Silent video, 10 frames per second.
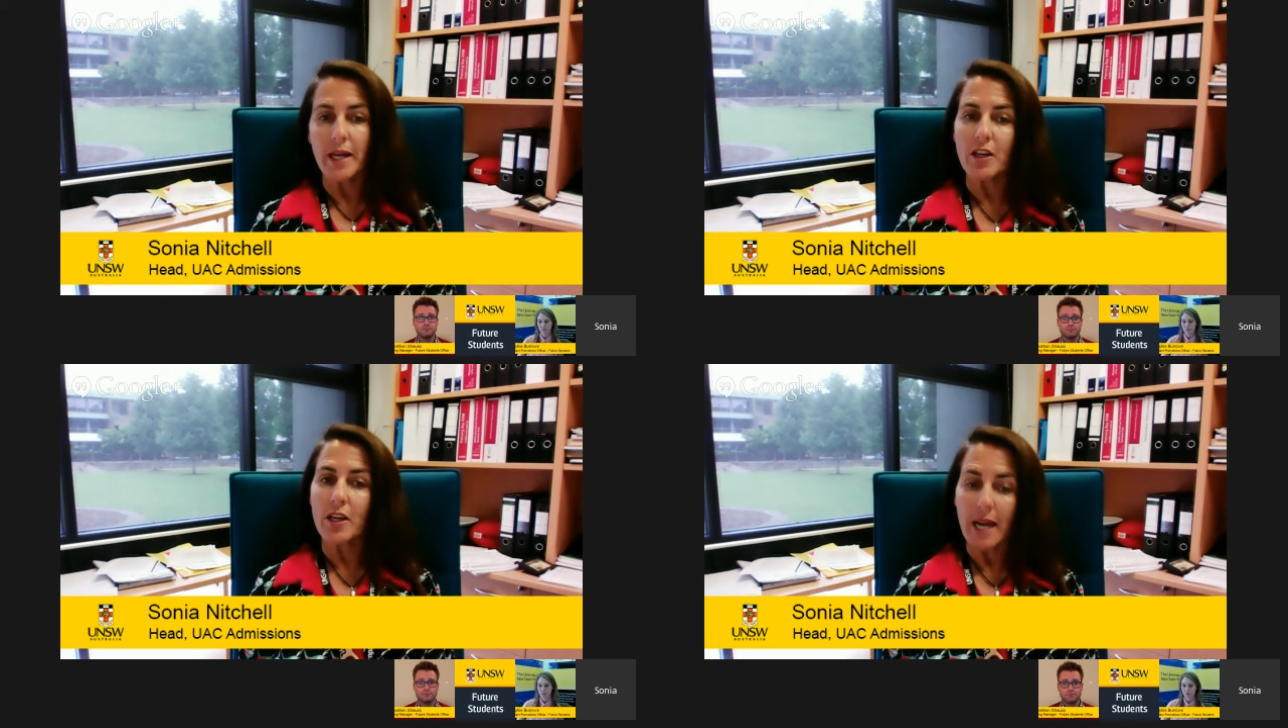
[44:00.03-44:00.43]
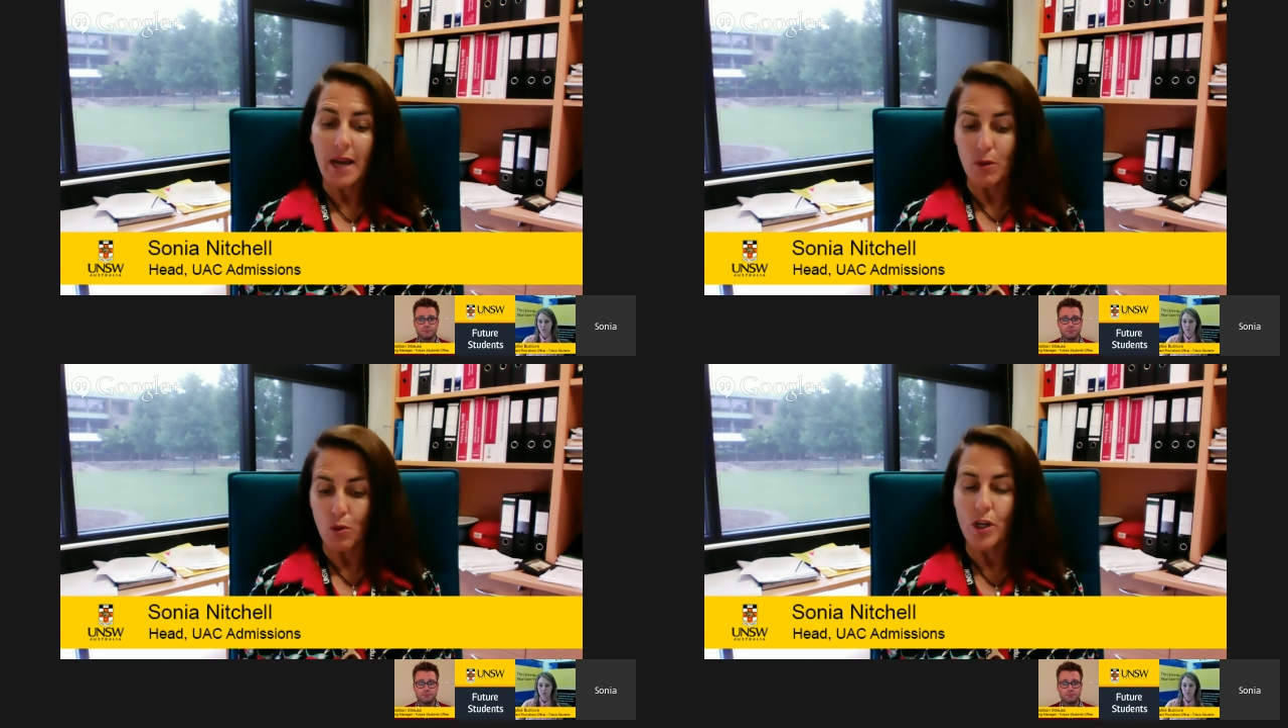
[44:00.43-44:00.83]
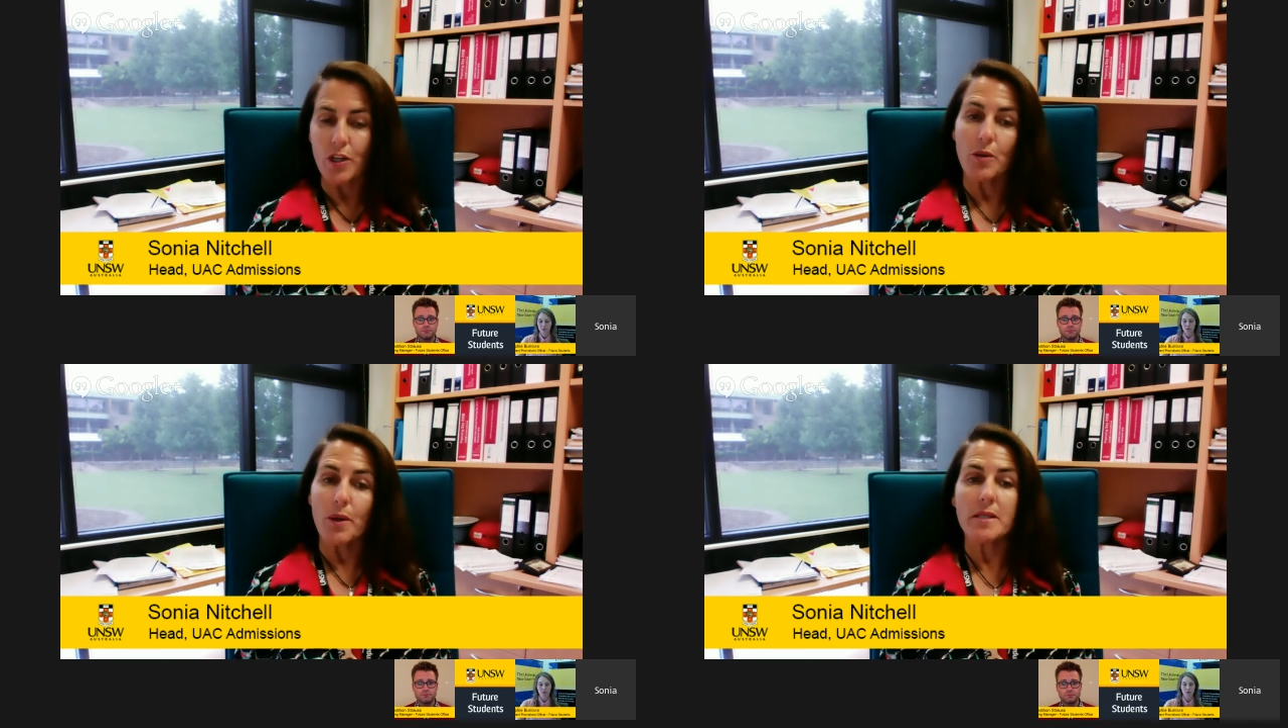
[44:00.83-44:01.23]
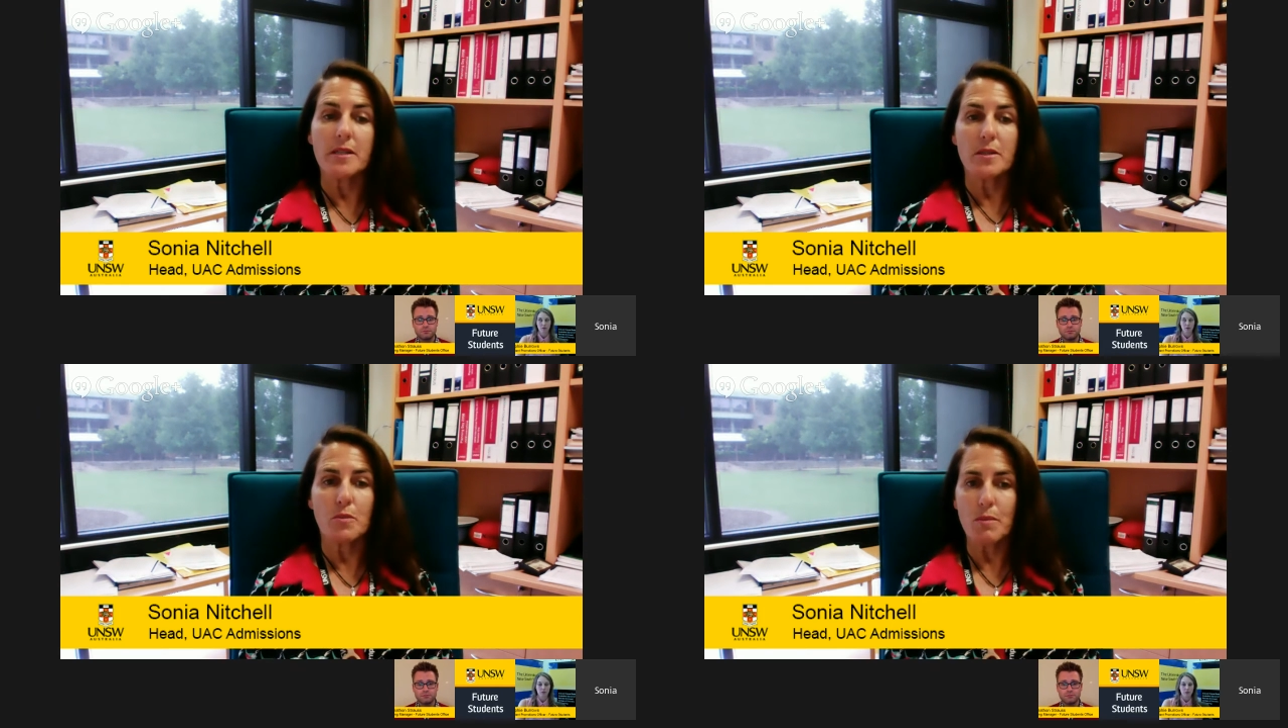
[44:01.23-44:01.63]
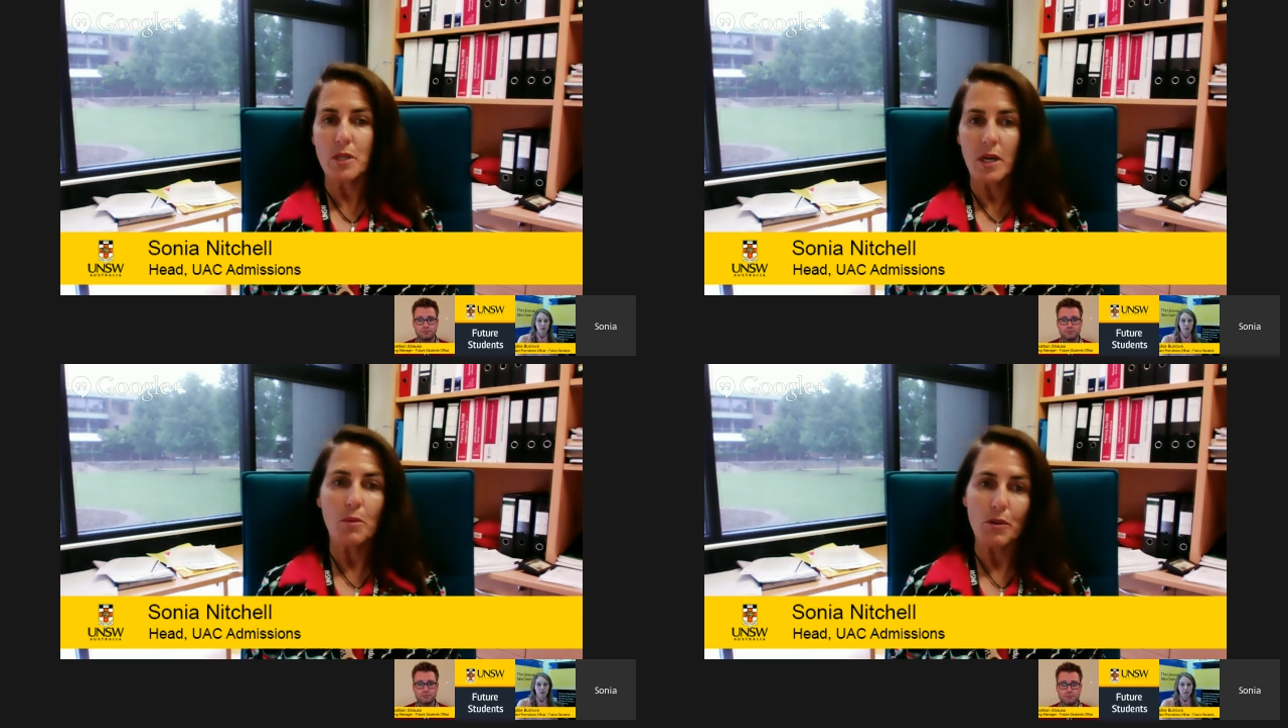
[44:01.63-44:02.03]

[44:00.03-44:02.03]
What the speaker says: can have a look at UAC's website,